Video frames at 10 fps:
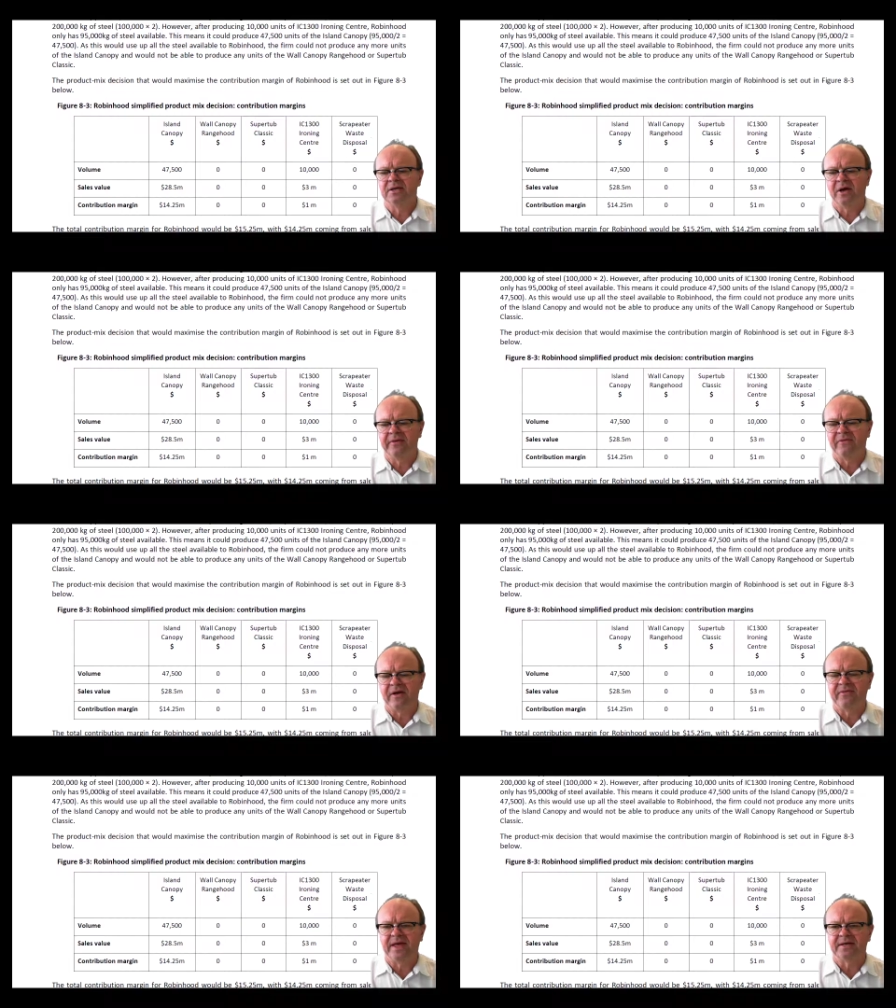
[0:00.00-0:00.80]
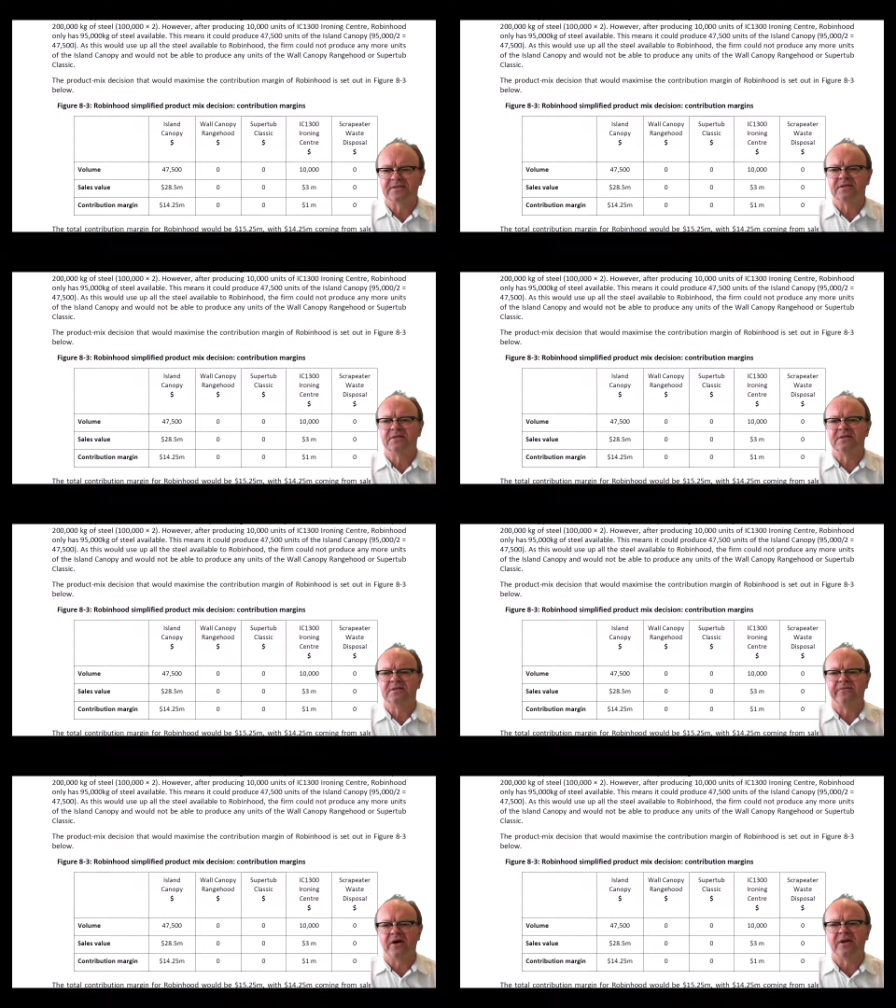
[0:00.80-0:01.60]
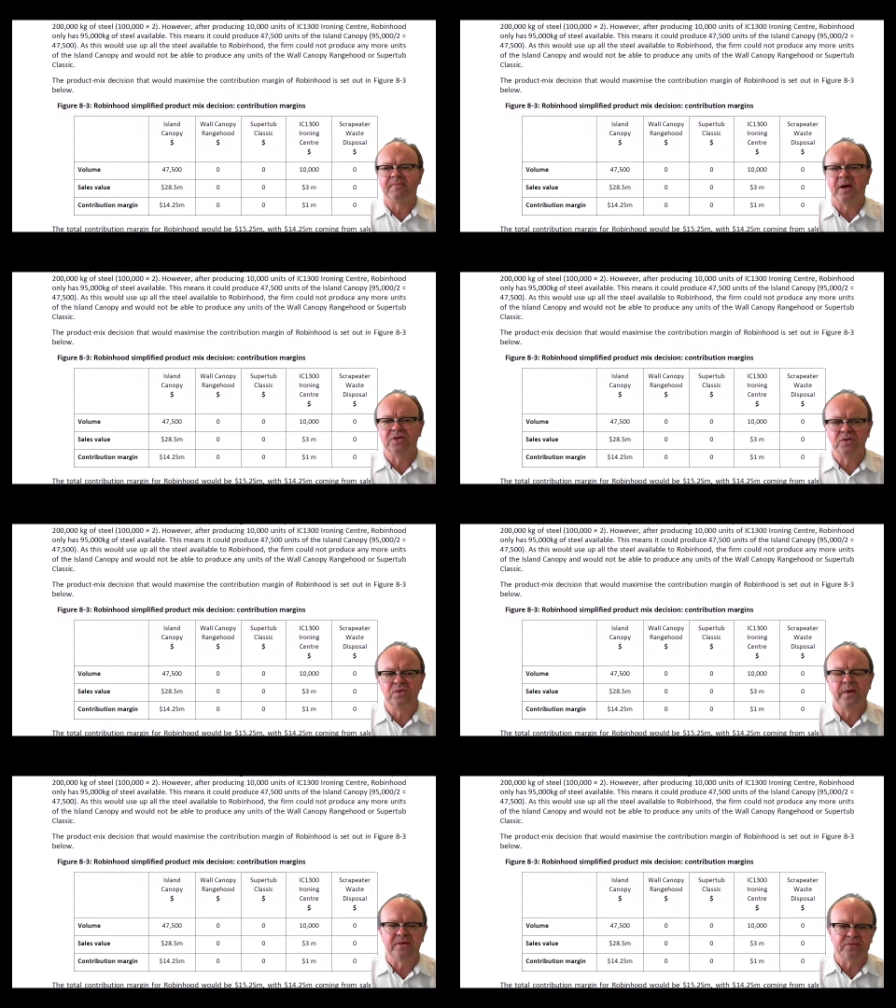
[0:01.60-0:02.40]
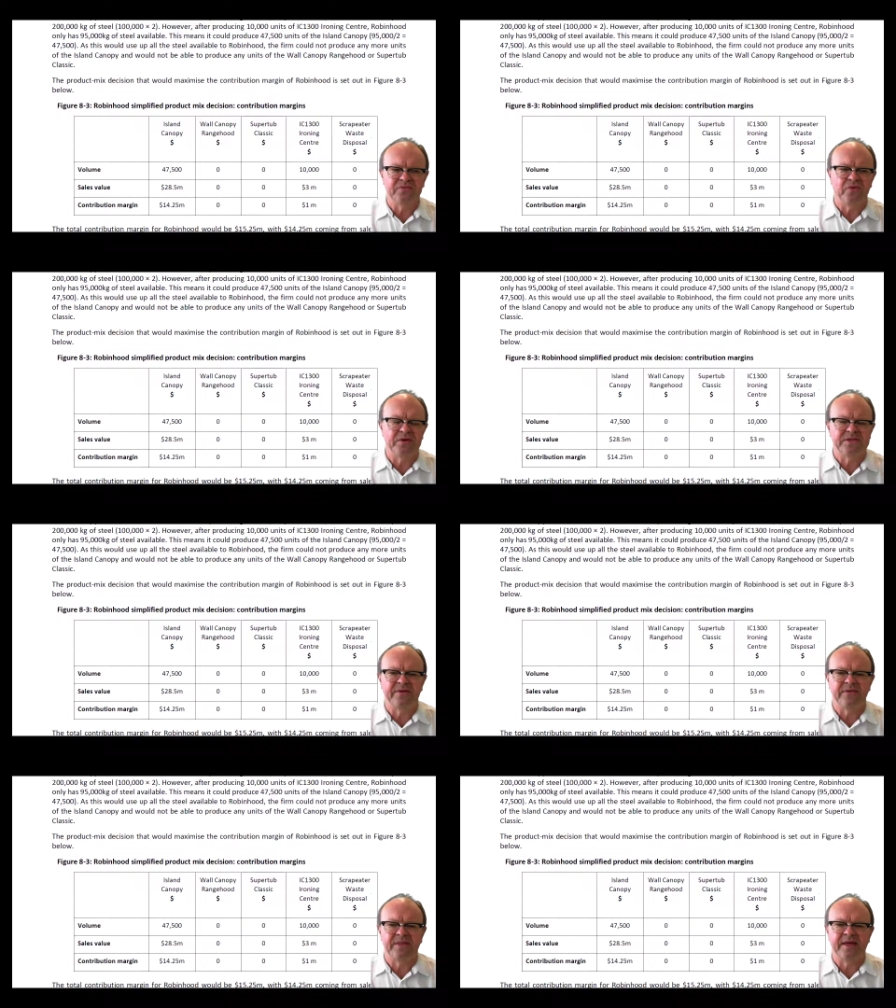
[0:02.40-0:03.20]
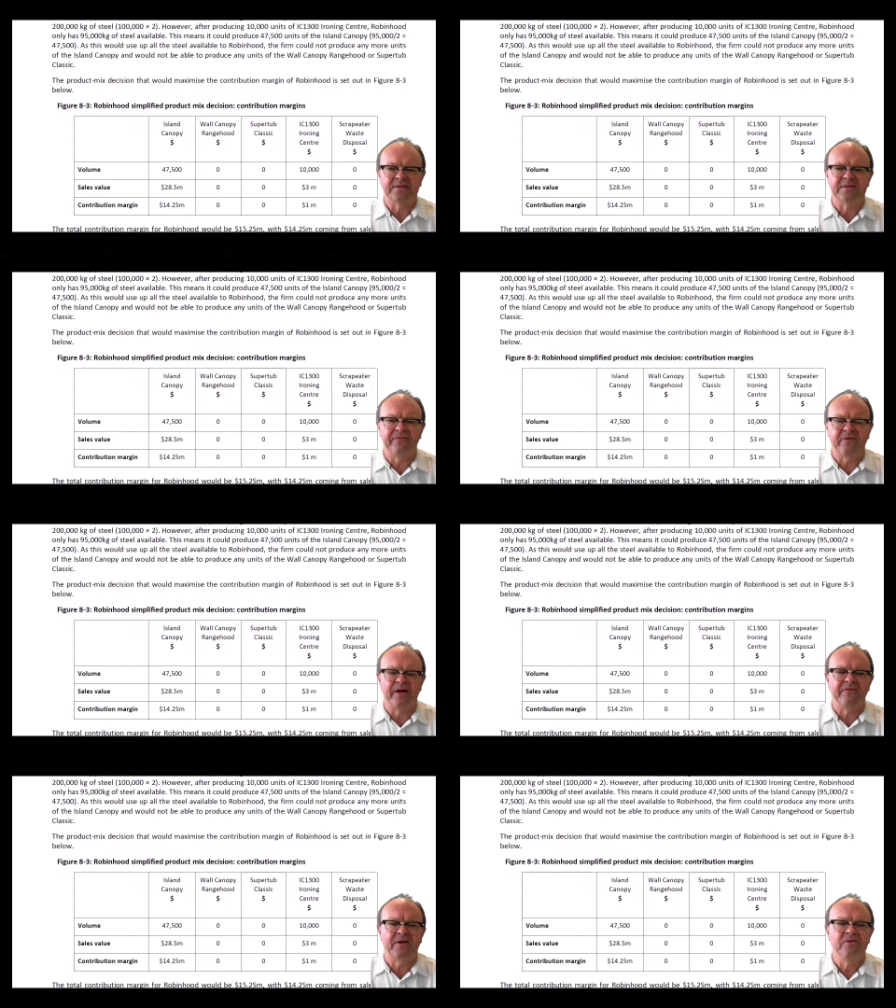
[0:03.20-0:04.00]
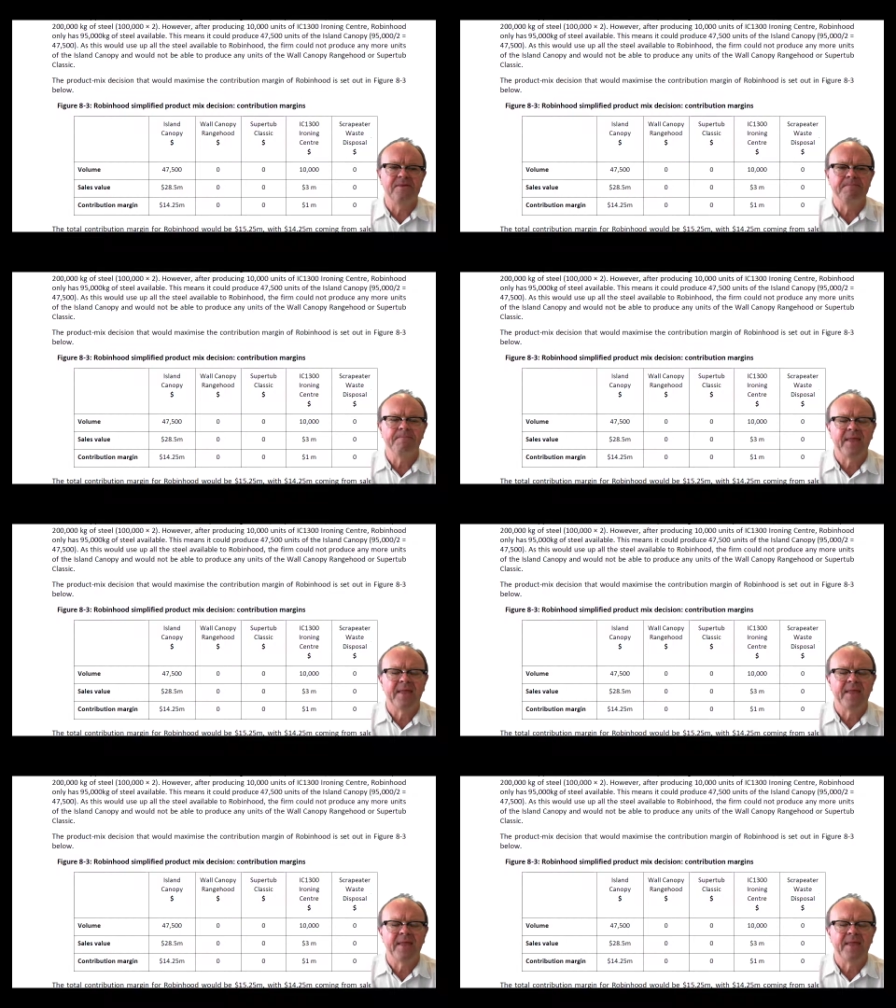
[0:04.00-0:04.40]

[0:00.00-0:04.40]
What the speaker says: 95,000 divided by 2 equals 47,500.